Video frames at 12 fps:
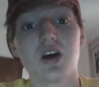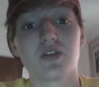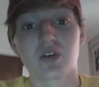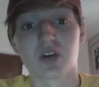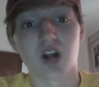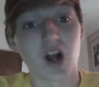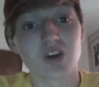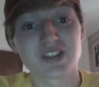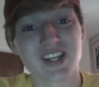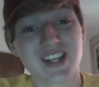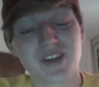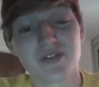for college
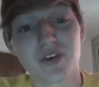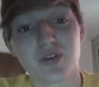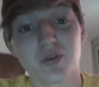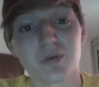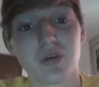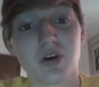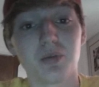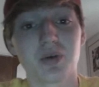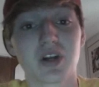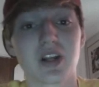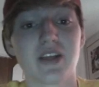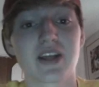and NFL football,
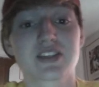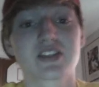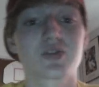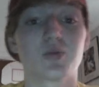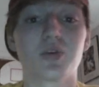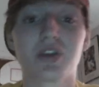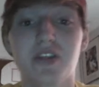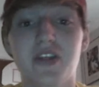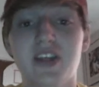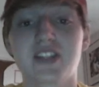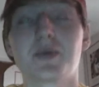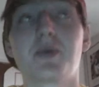but that's just one of the
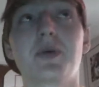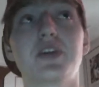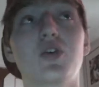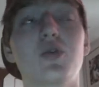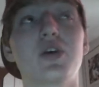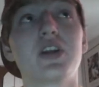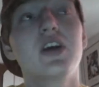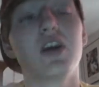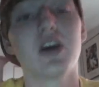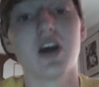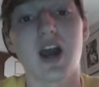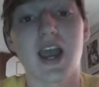things I'm going to be doing,
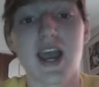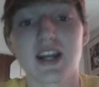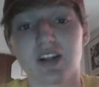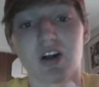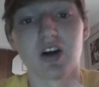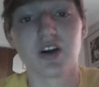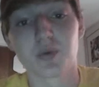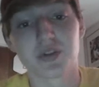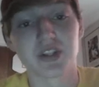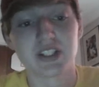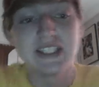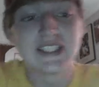added on with
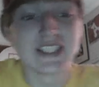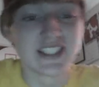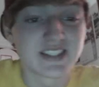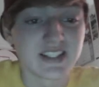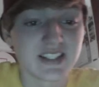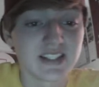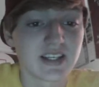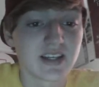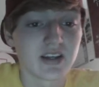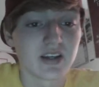the TTC.